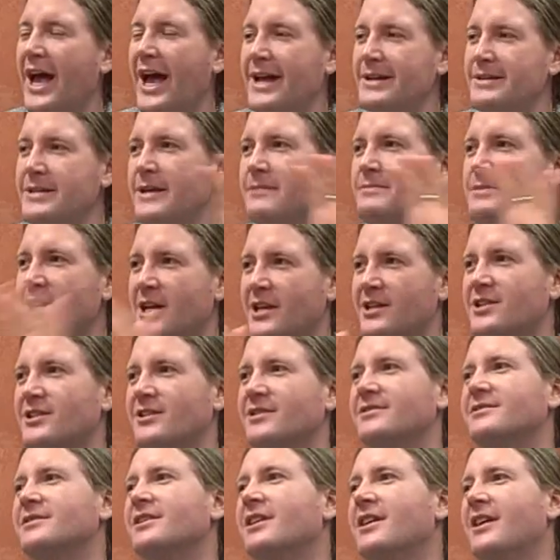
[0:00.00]

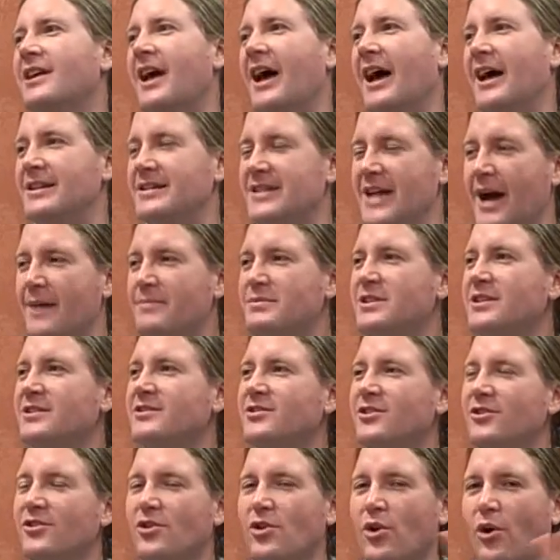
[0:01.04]
adaptation, adapting
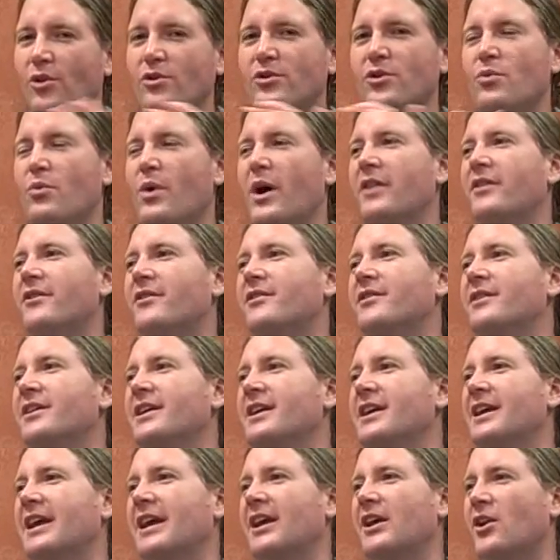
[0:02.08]
to the colder weather,
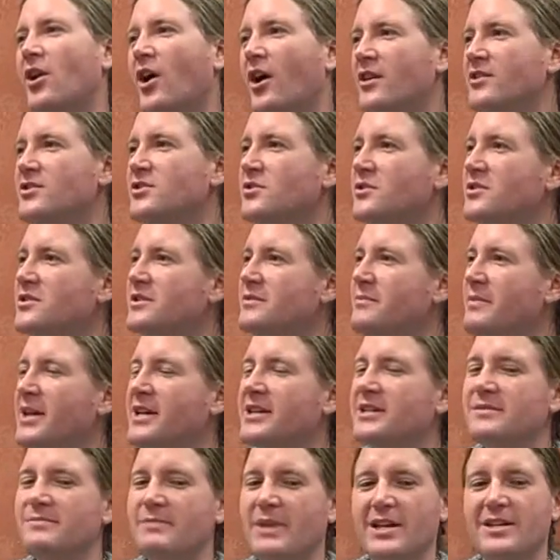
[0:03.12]
it all sorts of
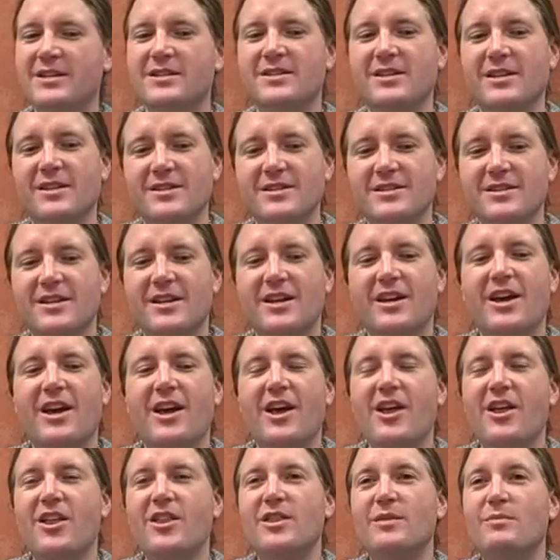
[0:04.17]
makes sense.
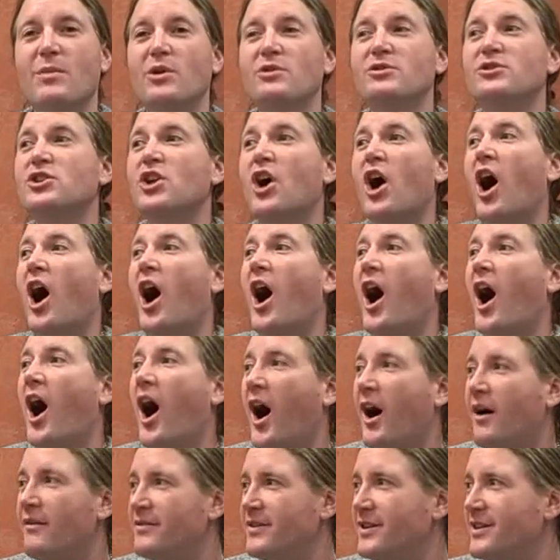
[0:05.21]
The most
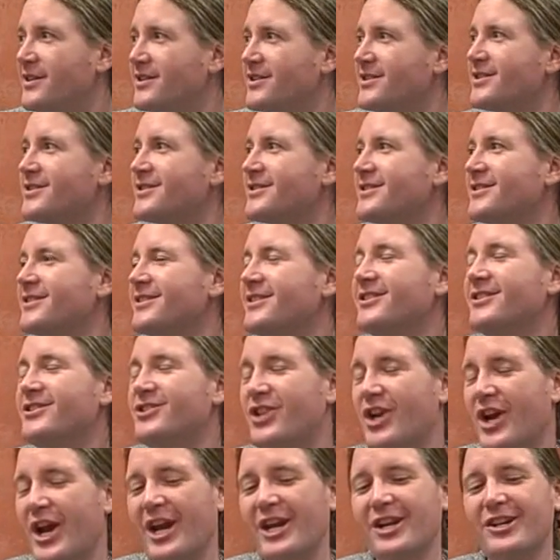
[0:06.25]
obvious
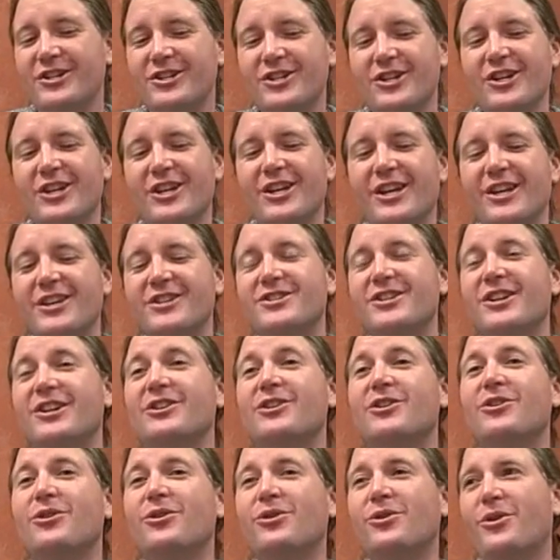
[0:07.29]
change is in
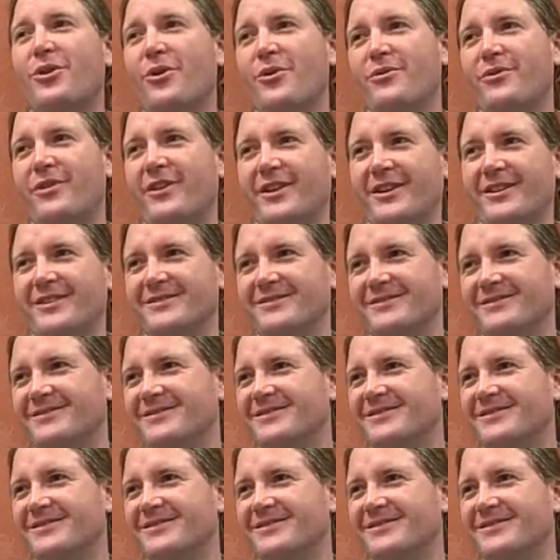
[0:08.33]
clothing.